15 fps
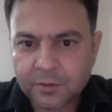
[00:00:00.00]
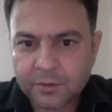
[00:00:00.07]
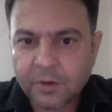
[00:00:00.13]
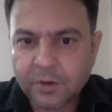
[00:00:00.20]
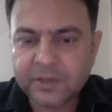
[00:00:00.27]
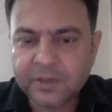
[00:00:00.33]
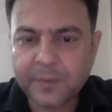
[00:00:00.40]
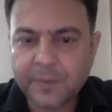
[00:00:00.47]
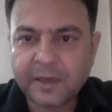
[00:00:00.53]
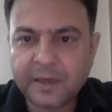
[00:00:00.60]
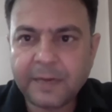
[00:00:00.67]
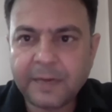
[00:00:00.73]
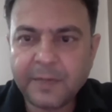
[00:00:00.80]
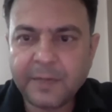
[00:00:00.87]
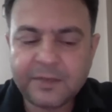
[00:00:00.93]
So
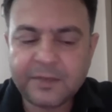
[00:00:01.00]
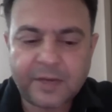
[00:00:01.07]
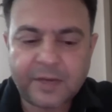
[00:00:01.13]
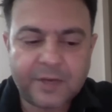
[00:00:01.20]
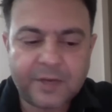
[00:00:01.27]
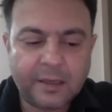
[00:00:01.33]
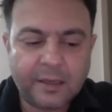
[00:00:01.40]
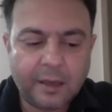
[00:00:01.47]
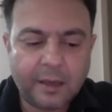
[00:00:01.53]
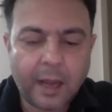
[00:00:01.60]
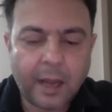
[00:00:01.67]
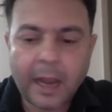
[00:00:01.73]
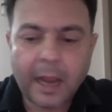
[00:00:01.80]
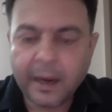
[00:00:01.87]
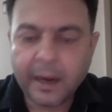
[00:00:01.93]
separate administration
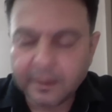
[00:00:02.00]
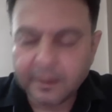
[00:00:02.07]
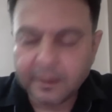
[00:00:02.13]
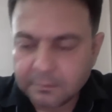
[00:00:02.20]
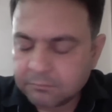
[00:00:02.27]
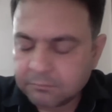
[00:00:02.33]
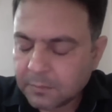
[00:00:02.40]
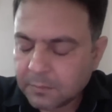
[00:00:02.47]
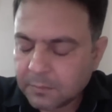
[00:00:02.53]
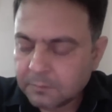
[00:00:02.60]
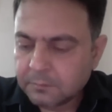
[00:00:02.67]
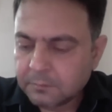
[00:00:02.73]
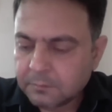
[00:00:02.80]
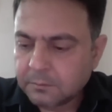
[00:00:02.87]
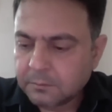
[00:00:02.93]
and
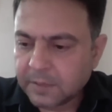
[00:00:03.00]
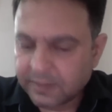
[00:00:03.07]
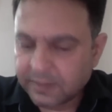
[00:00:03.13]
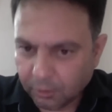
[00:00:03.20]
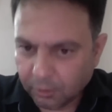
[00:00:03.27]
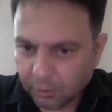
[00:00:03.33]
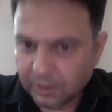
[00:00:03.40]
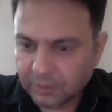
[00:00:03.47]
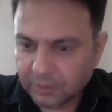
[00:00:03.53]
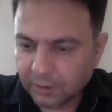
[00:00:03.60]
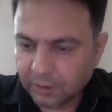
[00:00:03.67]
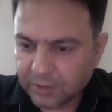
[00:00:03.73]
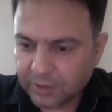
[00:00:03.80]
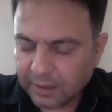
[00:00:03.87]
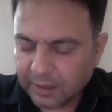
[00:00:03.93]
is the only
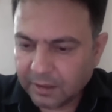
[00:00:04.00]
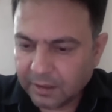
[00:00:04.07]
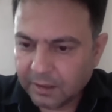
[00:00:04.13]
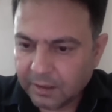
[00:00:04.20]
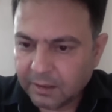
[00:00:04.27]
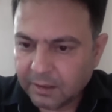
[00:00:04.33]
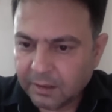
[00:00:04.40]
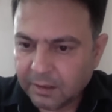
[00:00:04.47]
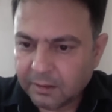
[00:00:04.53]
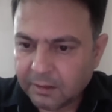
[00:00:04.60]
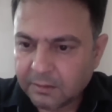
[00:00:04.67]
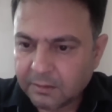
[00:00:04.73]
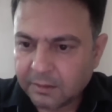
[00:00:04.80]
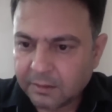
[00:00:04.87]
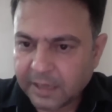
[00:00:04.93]
solution
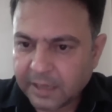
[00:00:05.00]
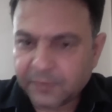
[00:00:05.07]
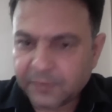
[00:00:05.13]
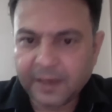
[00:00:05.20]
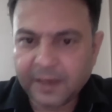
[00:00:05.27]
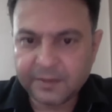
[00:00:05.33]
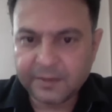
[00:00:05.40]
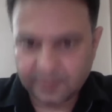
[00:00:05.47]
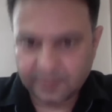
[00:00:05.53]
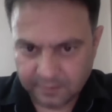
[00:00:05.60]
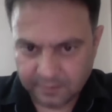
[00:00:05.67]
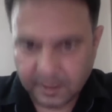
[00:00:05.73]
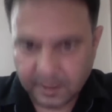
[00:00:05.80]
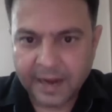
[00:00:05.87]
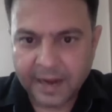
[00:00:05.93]
as far as
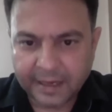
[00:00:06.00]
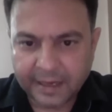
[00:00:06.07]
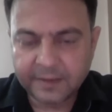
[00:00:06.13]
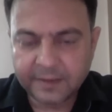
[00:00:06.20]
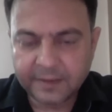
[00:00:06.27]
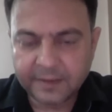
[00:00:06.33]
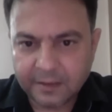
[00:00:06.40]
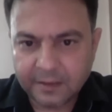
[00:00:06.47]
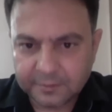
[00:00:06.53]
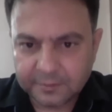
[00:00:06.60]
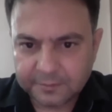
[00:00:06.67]
I can say.